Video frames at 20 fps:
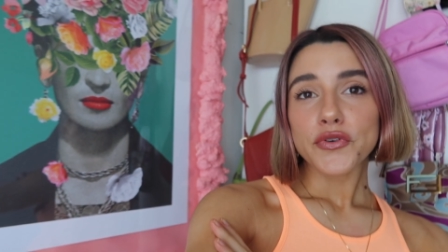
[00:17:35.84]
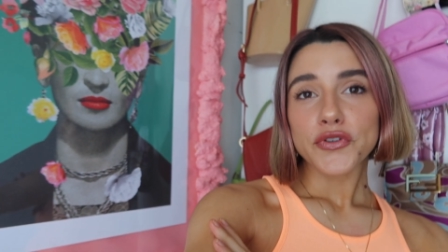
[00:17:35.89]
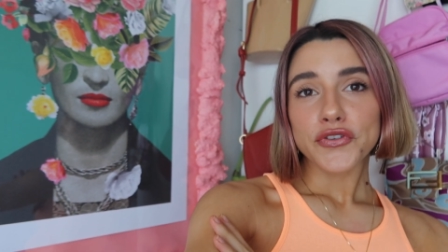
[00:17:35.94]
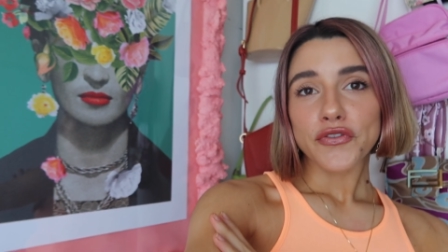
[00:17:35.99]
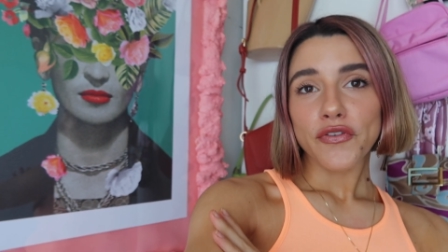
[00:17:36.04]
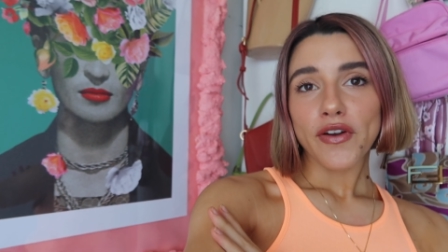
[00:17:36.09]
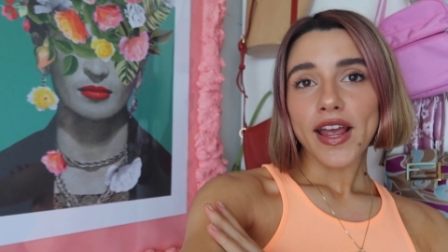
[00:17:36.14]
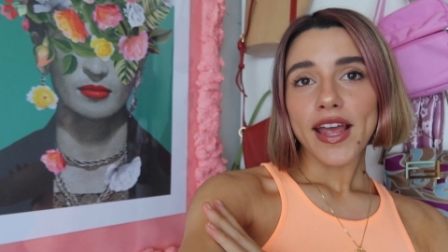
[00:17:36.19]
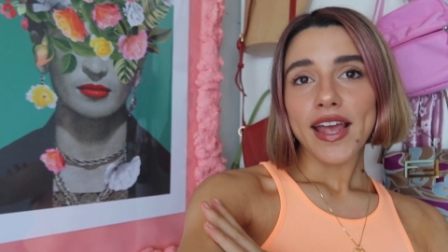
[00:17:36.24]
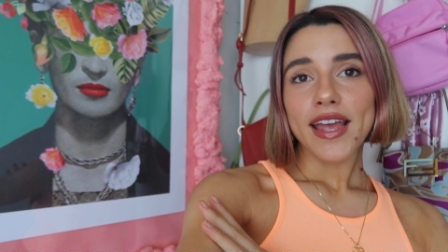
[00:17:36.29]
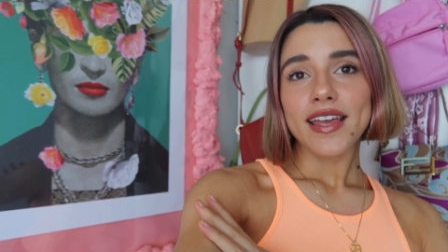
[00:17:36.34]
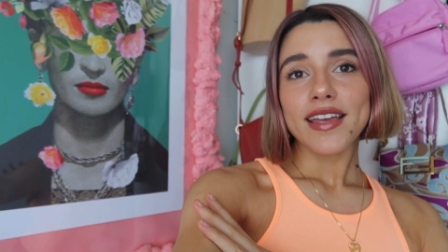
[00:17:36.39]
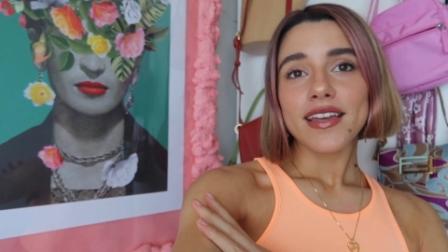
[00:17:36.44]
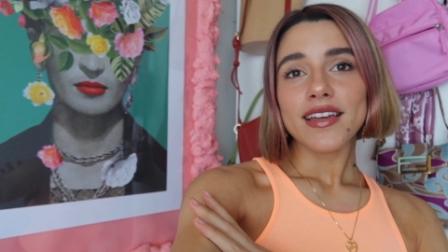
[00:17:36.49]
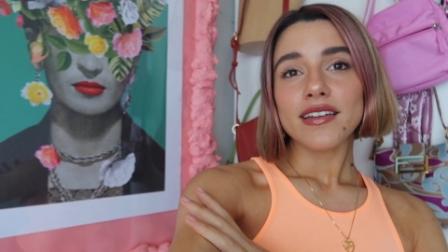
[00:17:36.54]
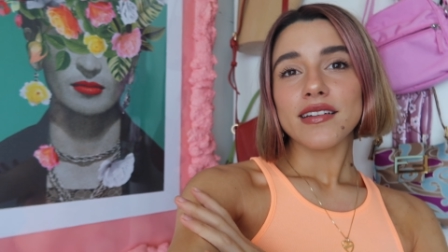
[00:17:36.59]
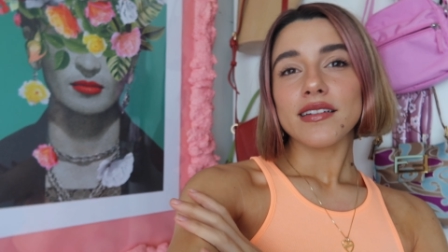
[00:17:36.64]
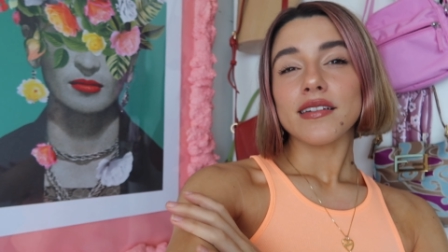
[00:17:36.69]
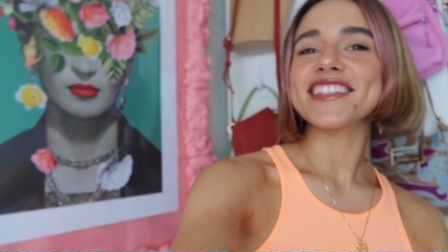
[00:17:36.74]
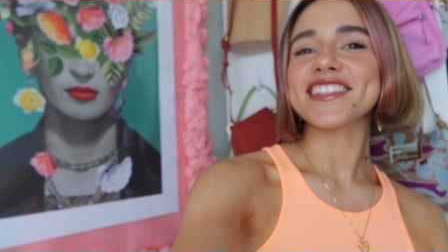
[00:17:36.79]

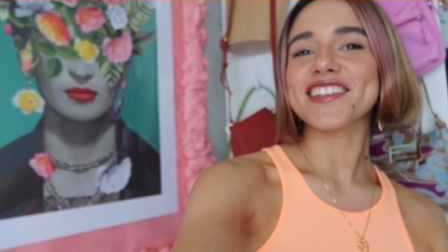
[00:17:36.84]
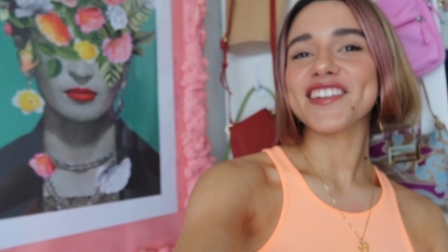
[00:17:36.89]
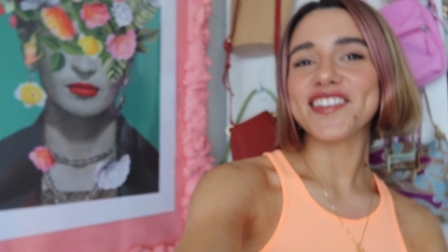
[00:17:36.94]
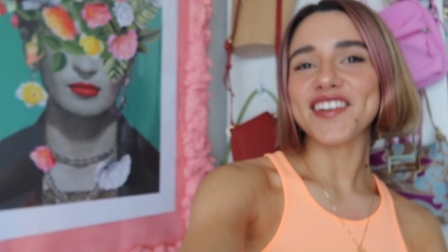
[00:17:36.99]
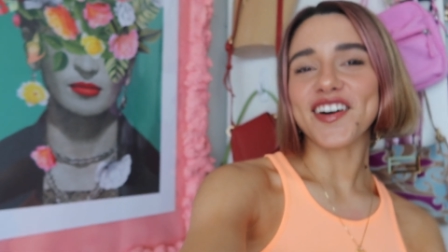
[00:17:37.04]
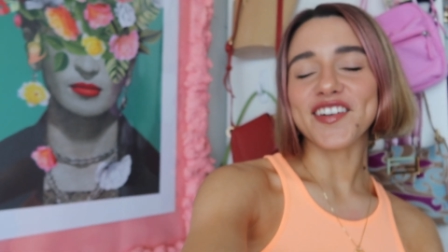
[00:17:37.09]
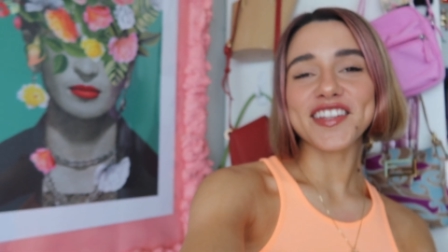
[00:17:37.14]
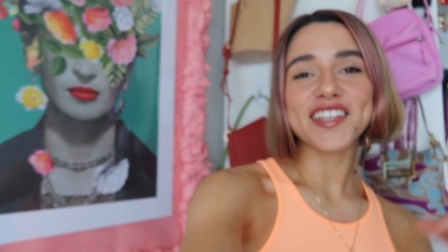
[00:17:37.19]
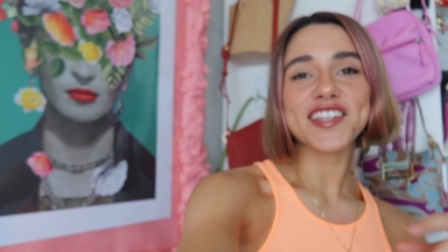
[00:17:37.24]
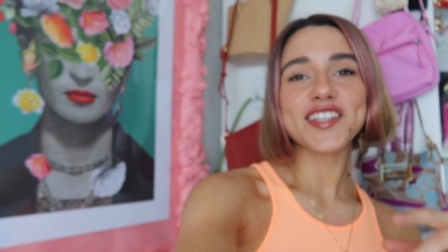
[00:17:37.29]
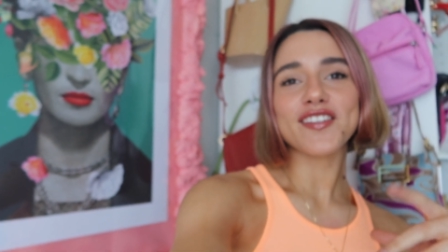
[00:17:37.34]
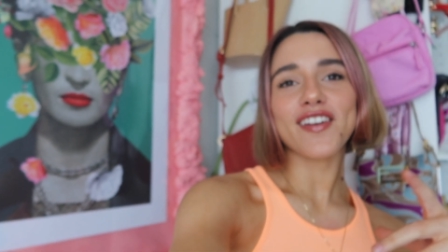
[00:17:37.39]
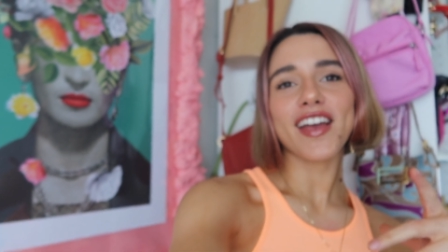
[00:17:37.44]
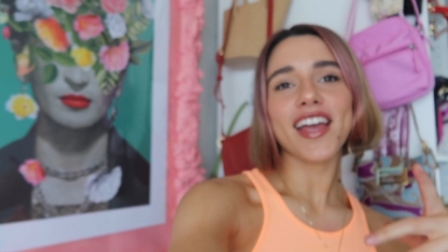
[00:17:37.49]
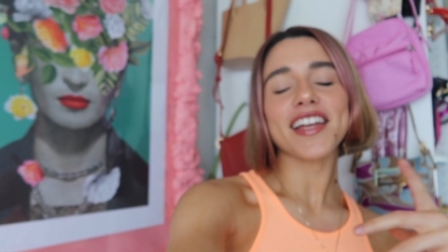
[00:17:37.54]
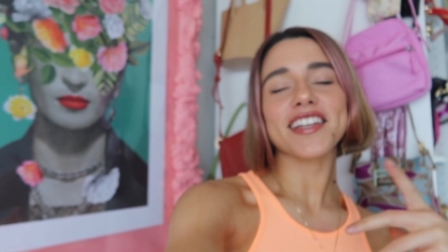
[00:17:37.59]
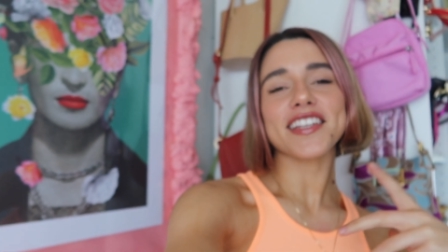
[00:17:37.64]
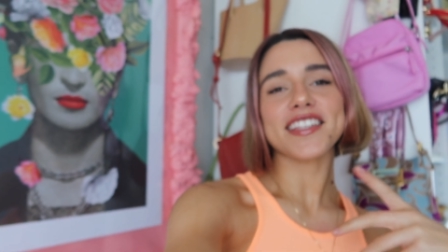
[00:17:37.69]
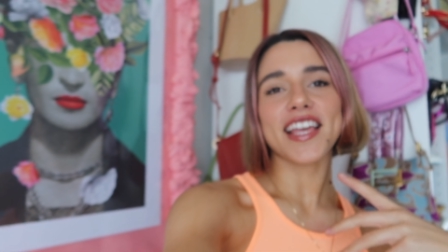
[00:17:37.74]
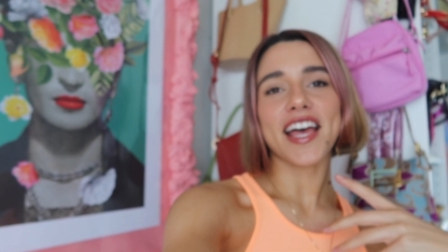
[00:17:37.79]
tray. So on this tray
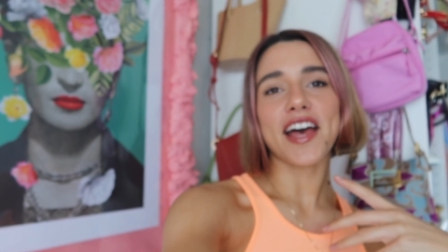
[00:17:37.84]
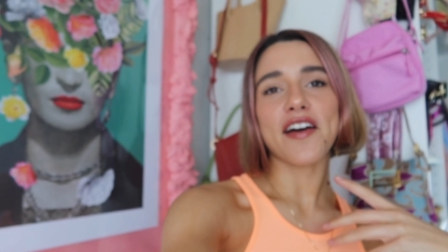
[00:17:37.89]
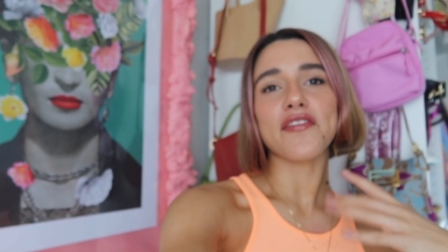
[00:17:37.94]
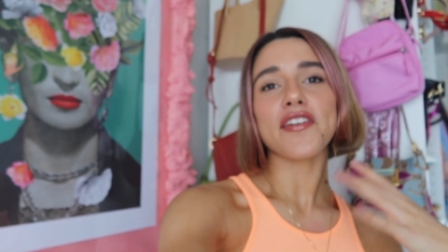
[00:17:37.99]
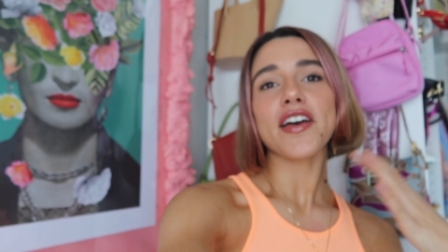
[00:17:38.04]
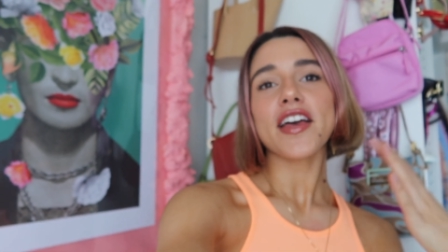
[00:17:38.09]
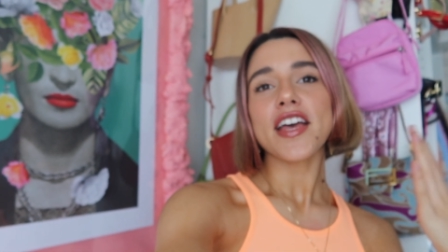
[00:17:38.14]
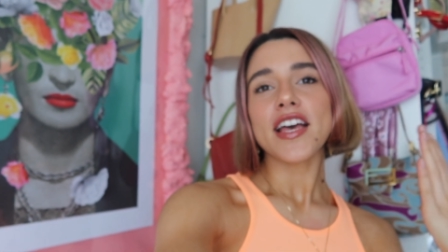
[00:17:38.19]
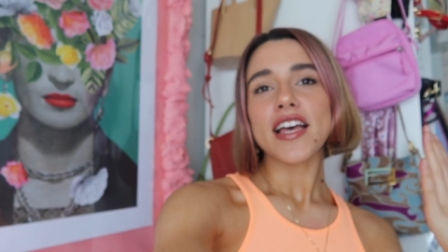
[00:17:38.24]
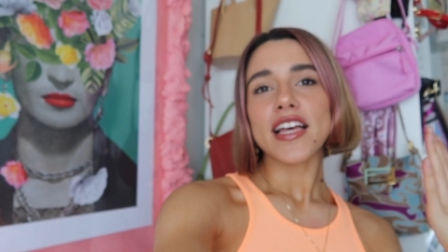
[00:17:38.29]
I just have